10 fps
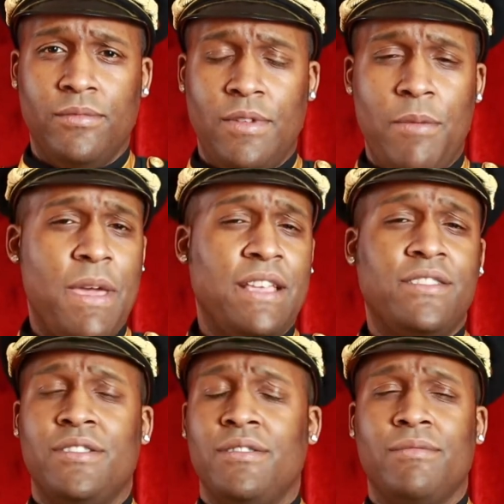It
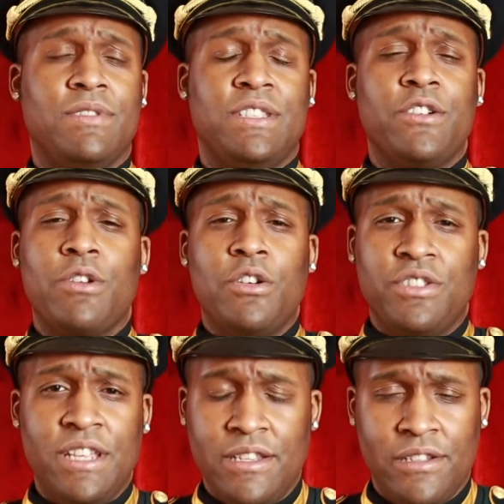makes zero
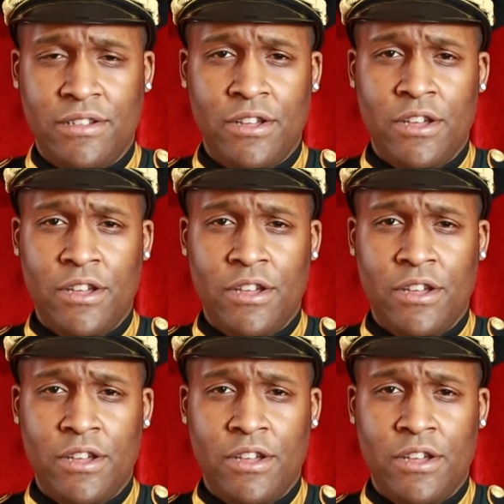sense.